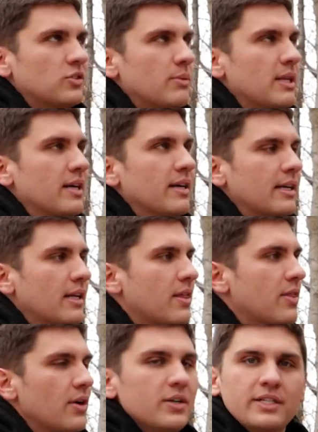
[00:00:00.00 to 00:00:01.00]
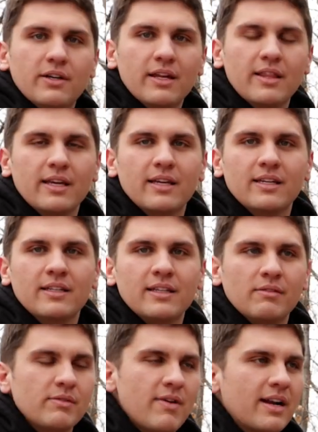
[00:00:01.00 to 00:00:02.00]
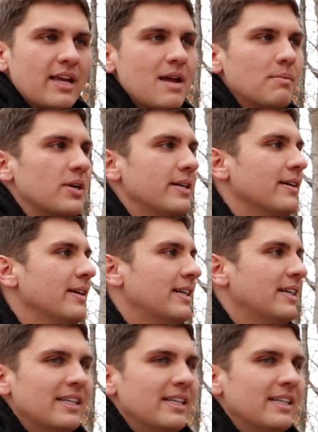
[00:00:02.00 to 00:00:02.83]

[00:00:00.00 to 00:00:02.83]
this would be the third year, I think, that we've had a camera here.